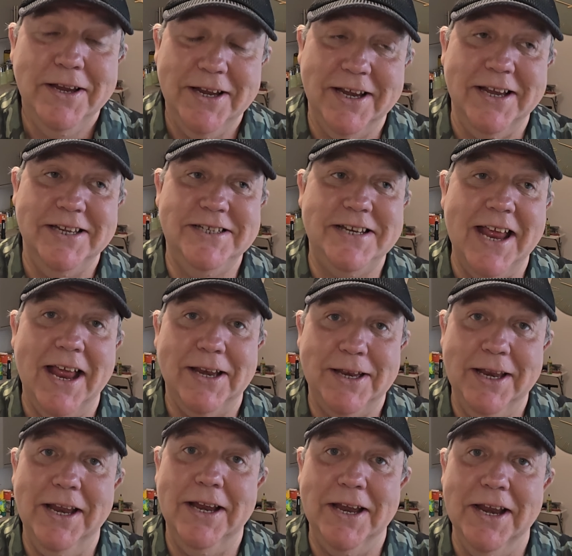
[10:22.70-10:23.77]
you can start
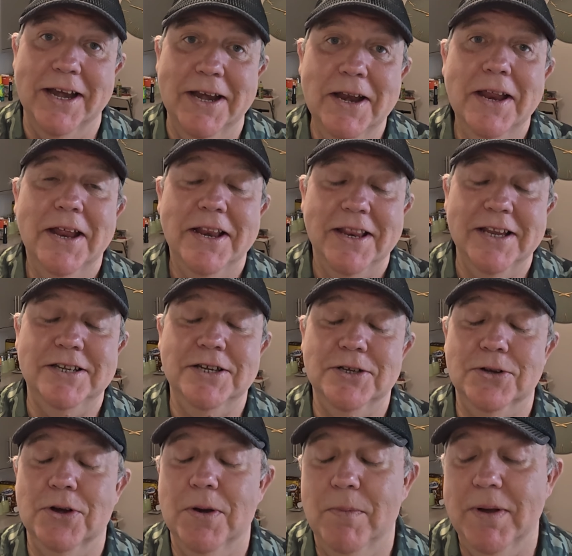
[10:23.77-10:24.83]
thinking this
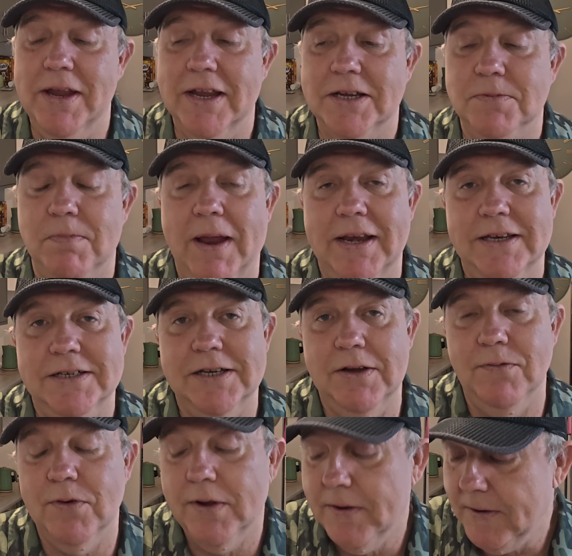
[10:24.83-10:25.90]
is going to be
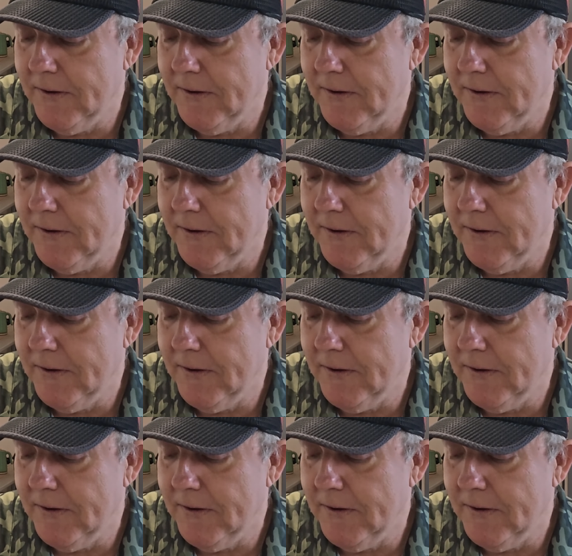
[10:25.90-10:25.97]
expensive.